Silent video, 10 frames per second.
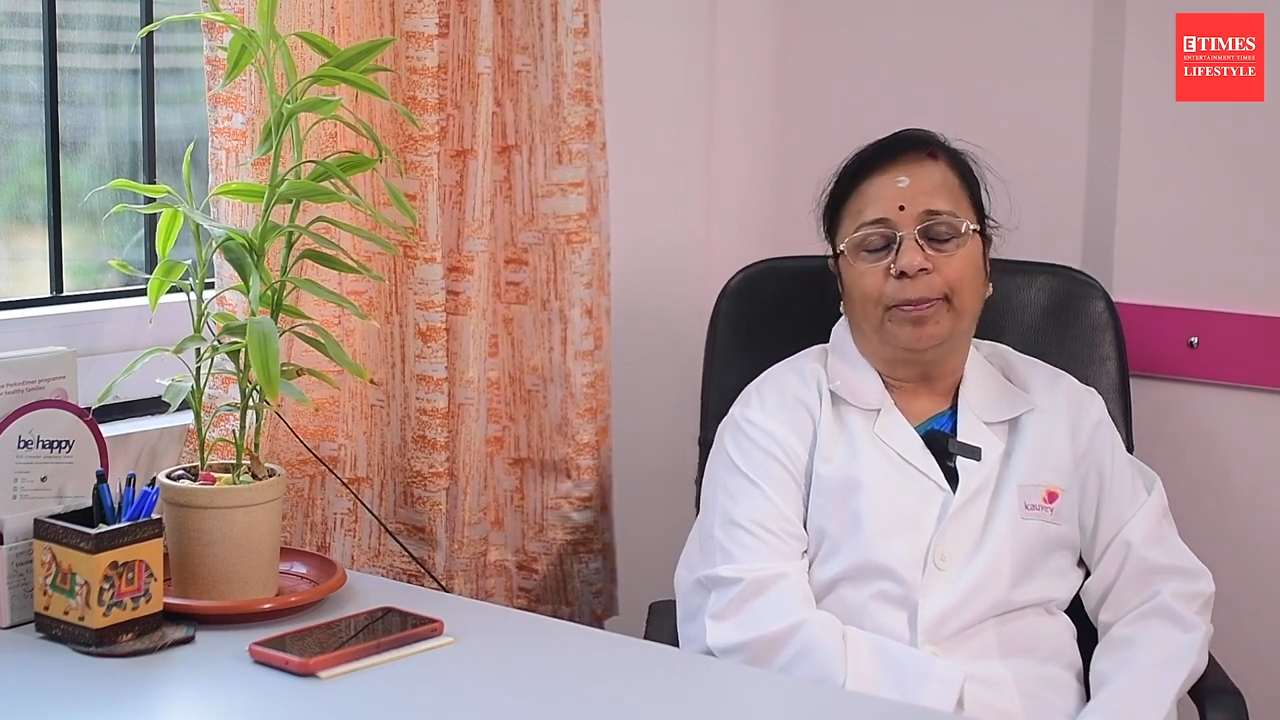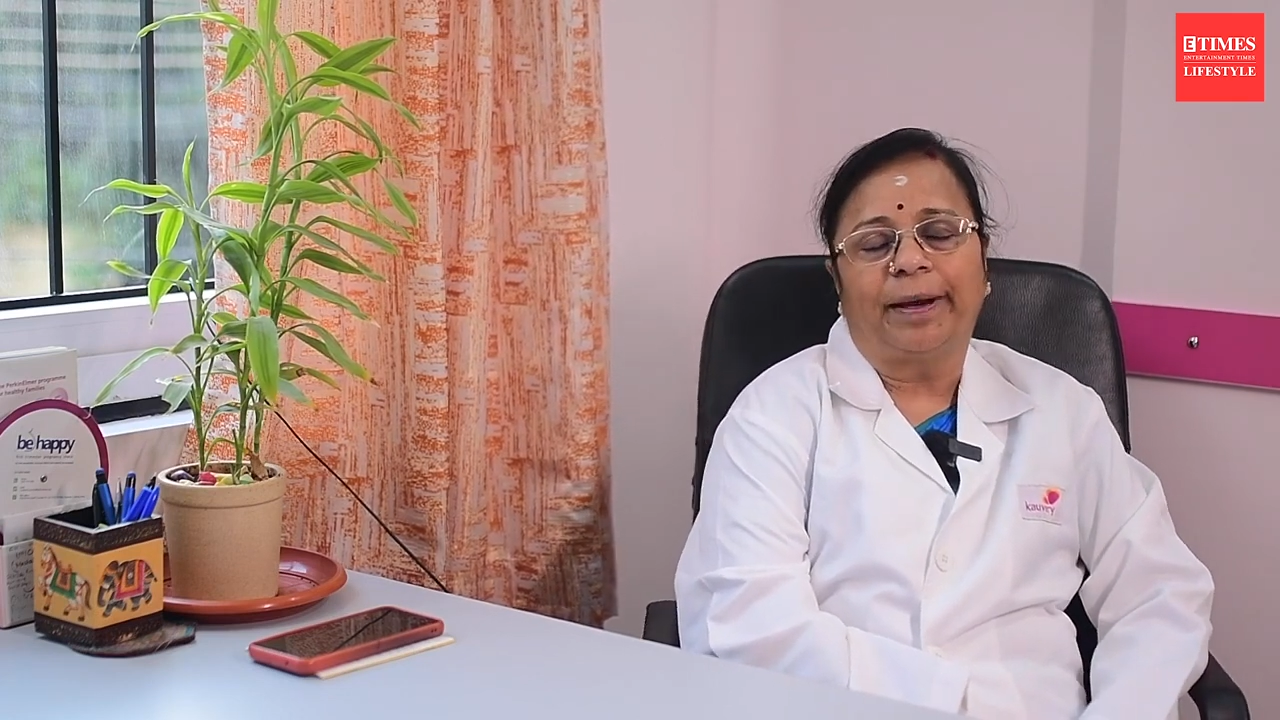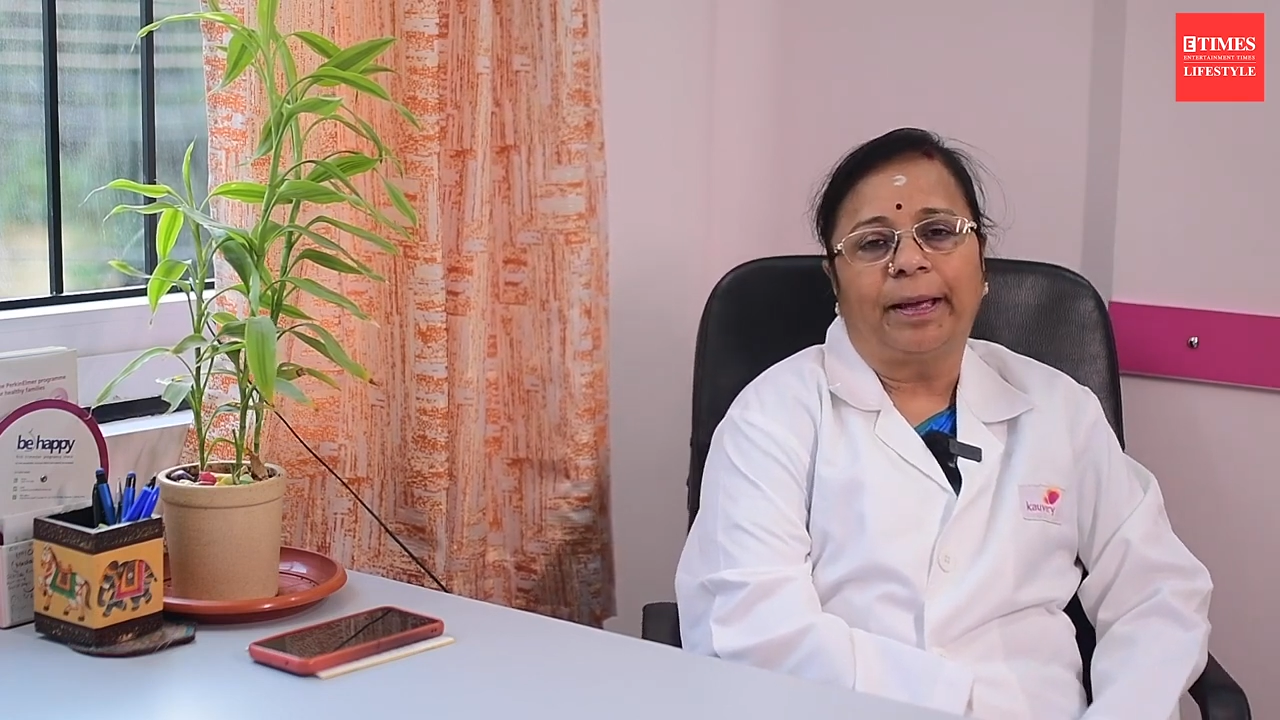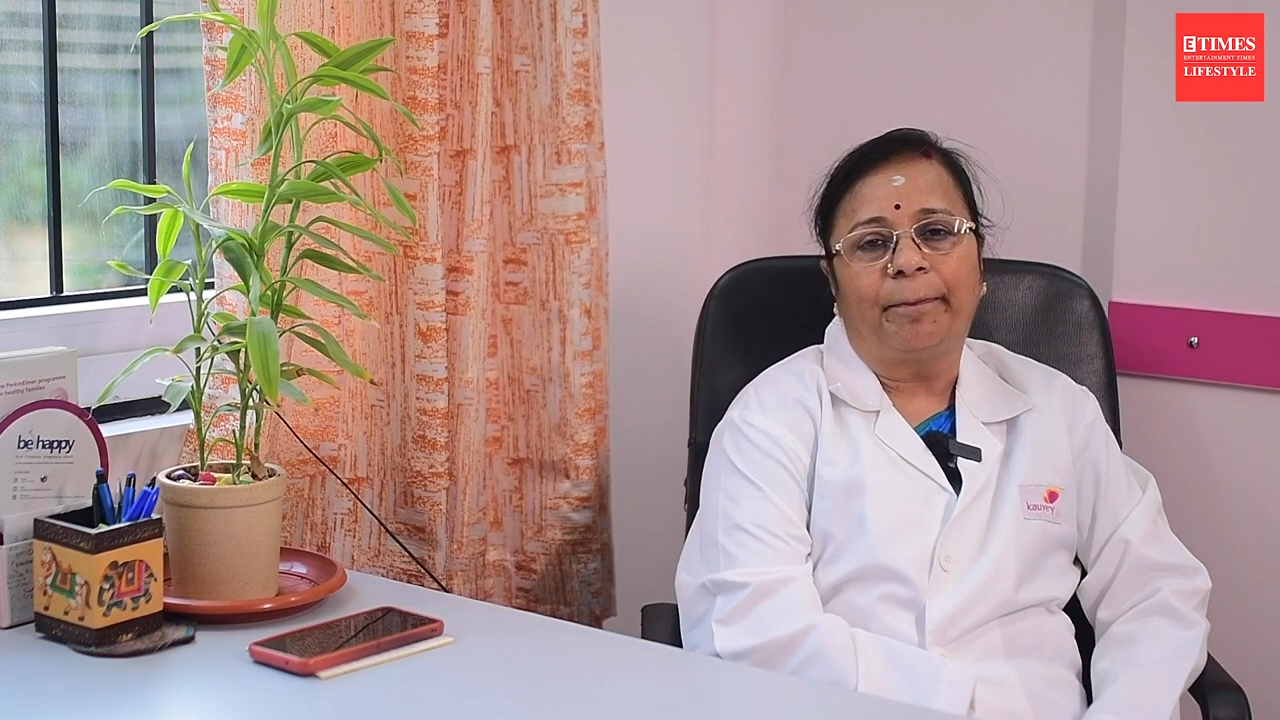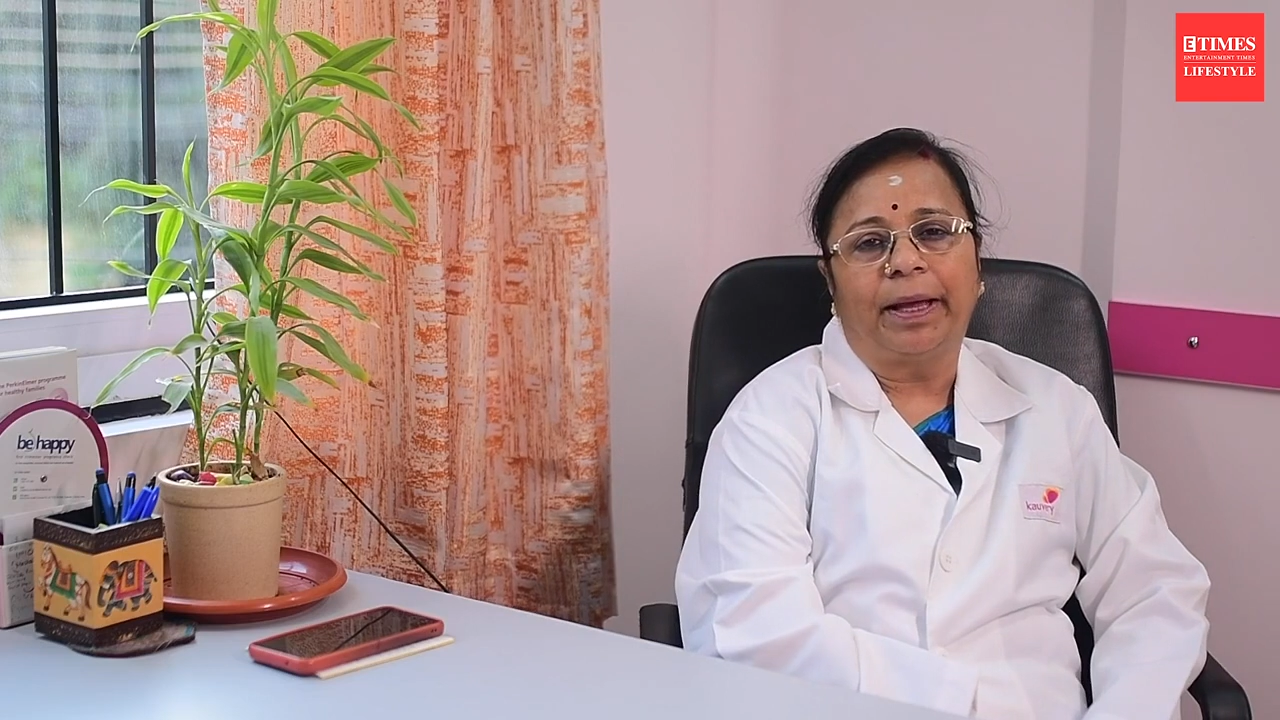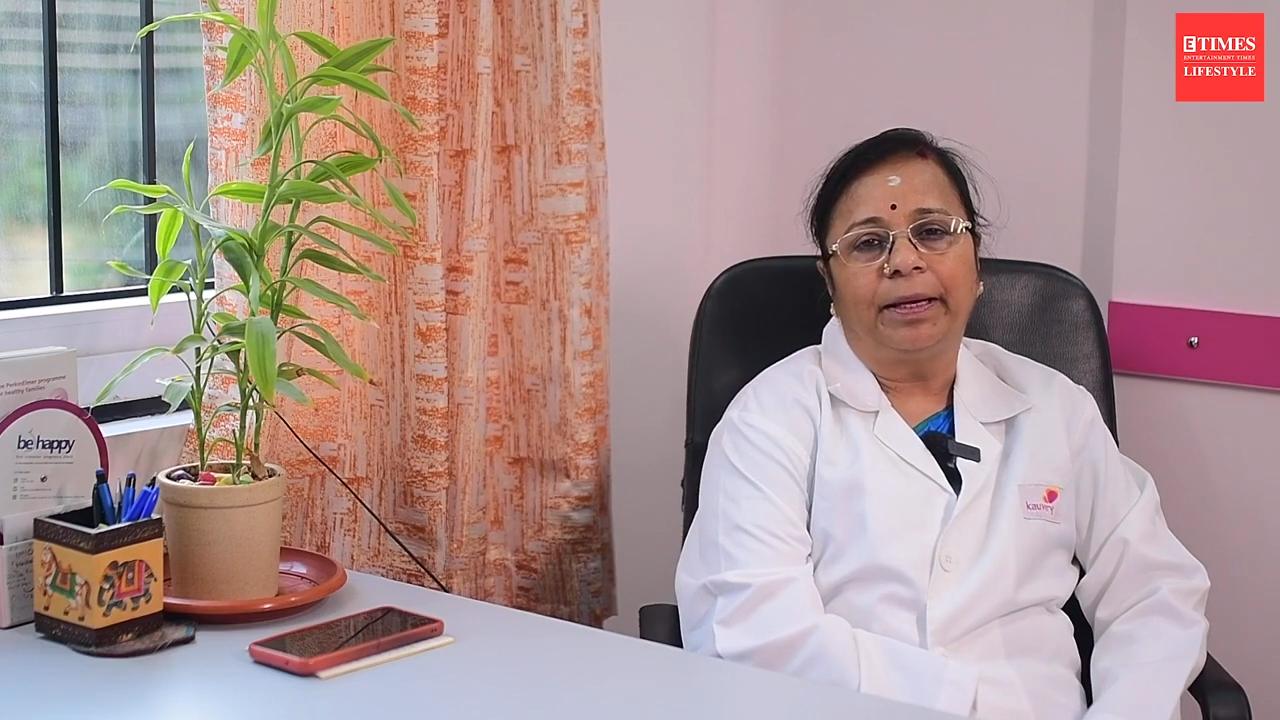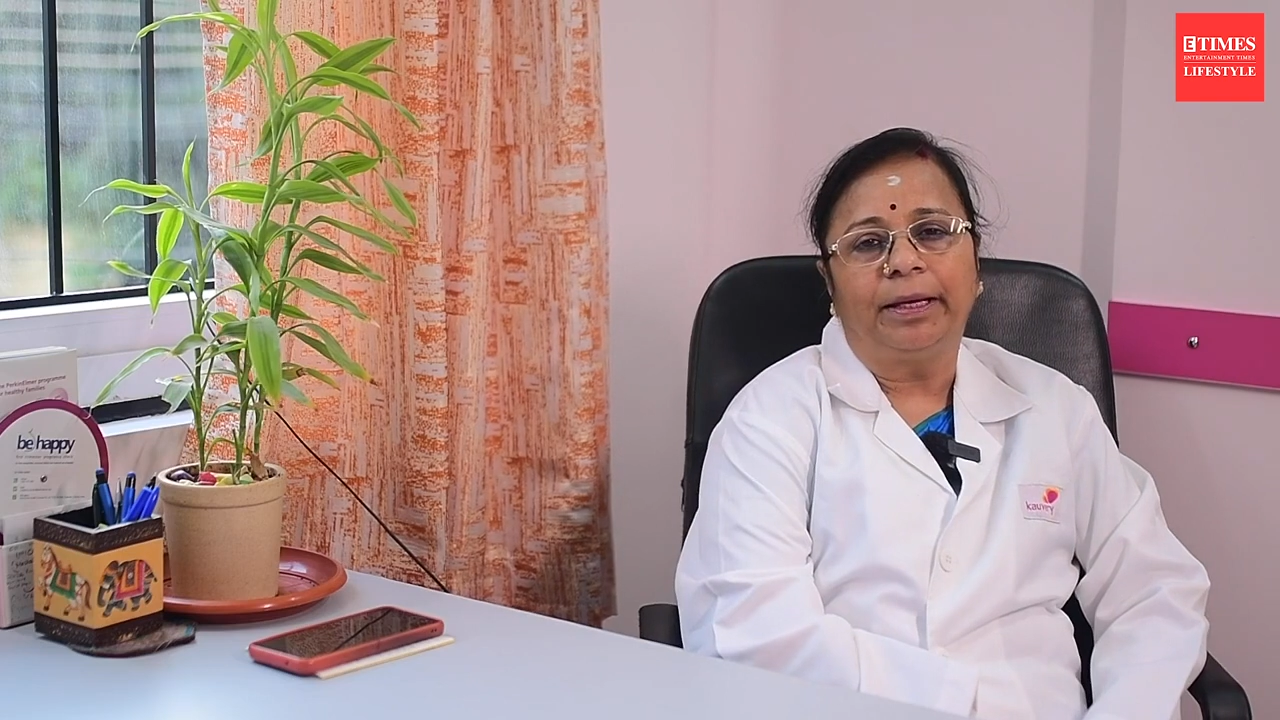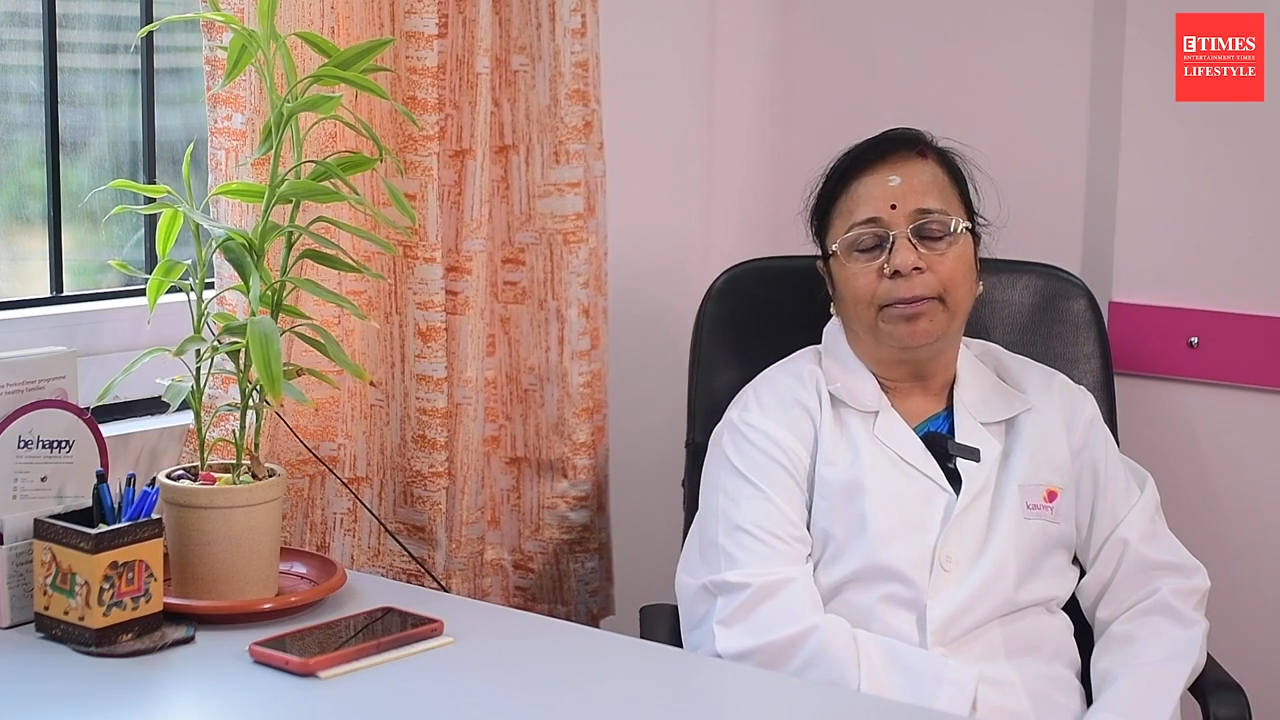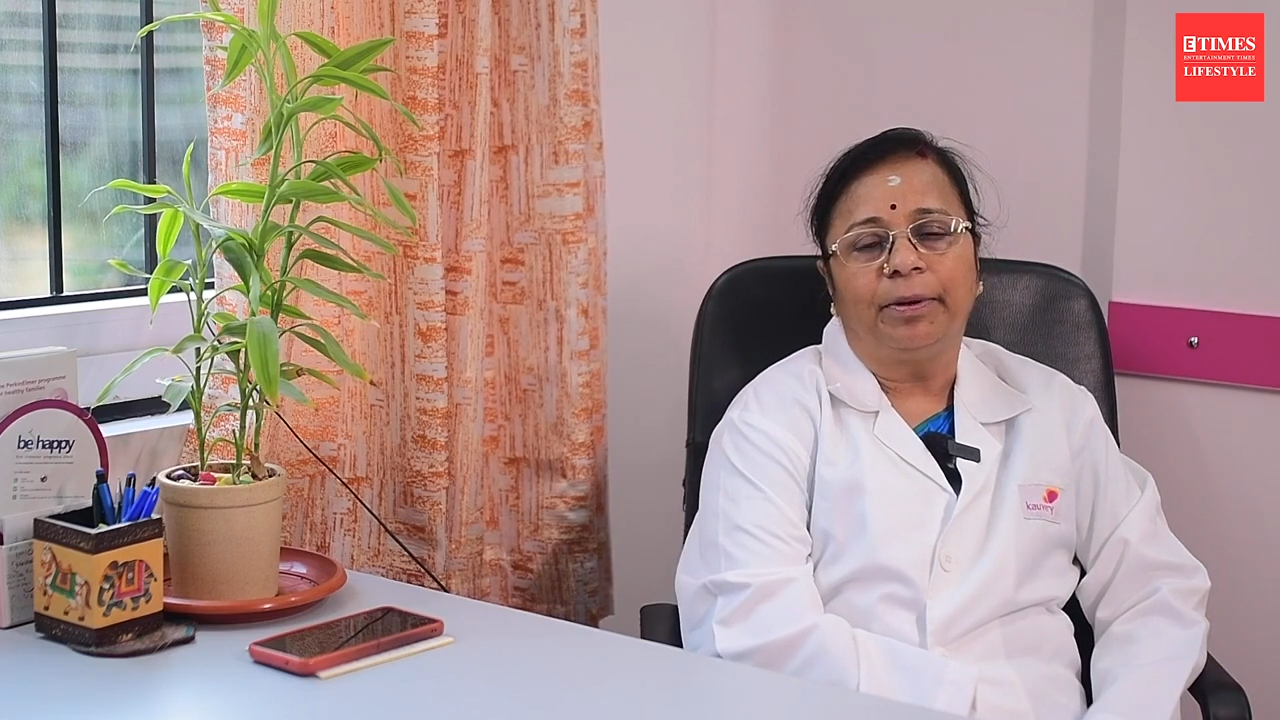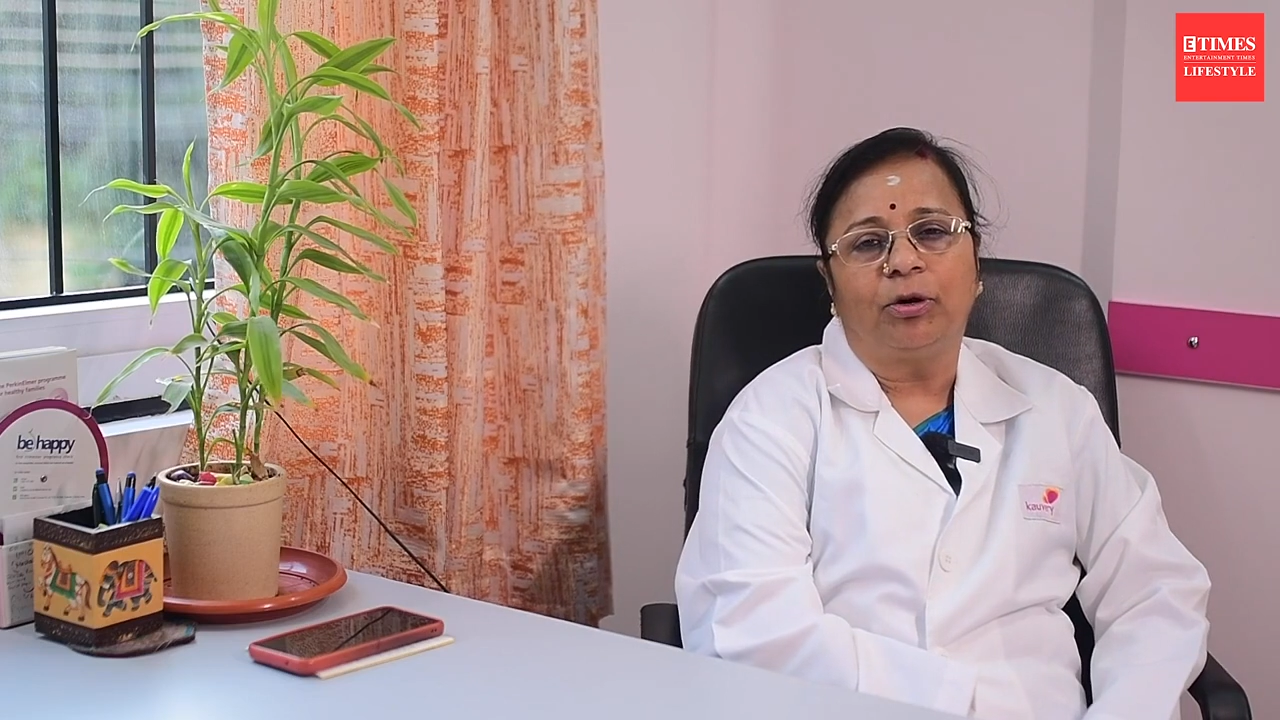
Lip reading: panic